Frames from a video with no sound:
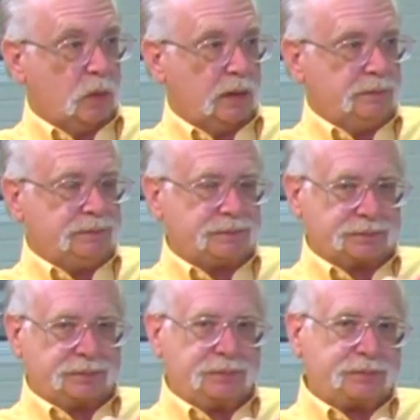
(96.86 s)
one,
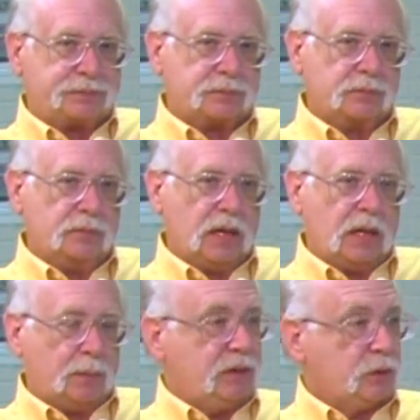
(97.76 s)

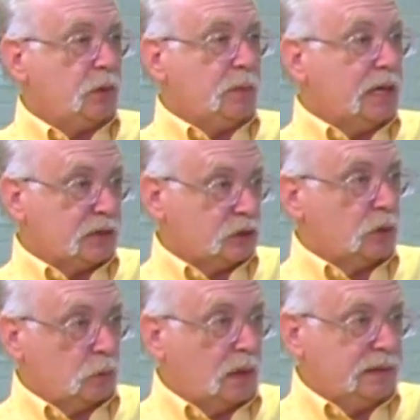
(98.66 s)
I mean, 30 minutes
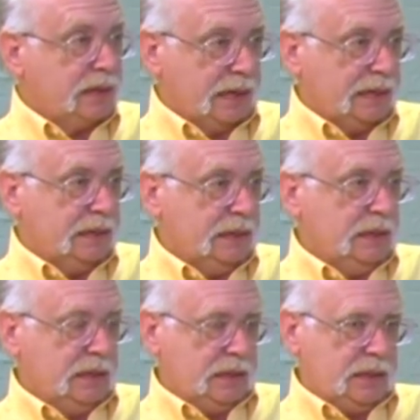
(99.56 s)
on one thing,
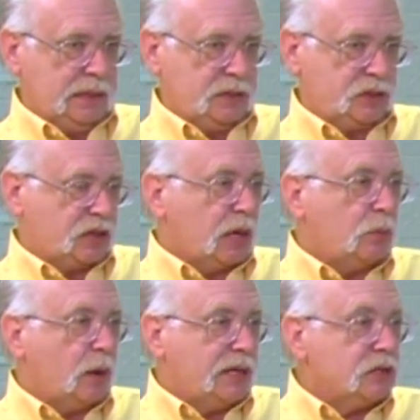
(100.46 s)
in some
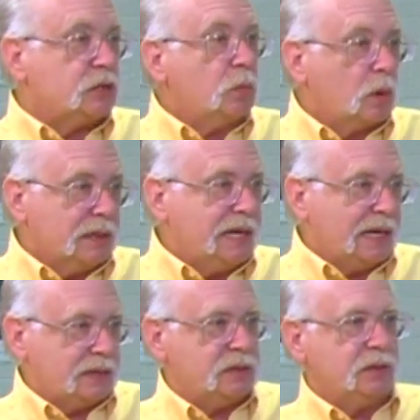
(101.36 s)
ways, is more
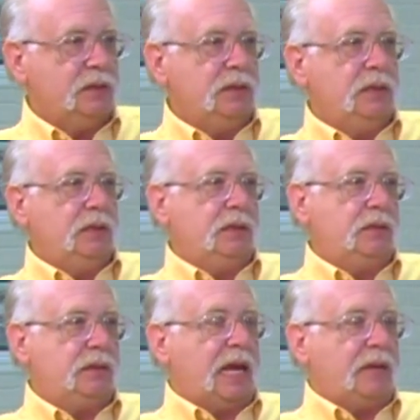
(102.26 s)
intense yeah.
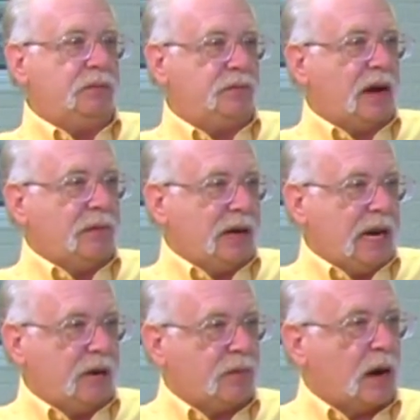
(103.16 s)
than five and a
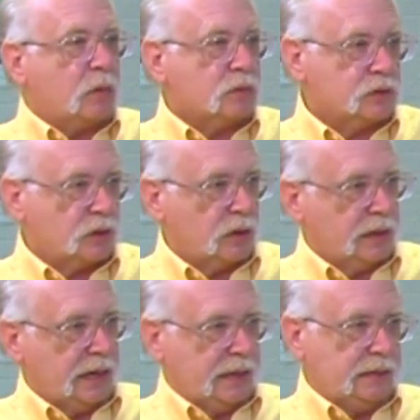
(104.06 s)
half hours on
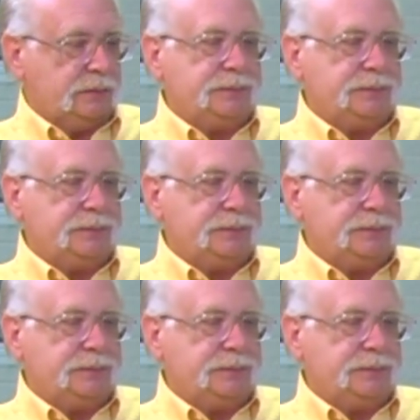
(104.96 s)
a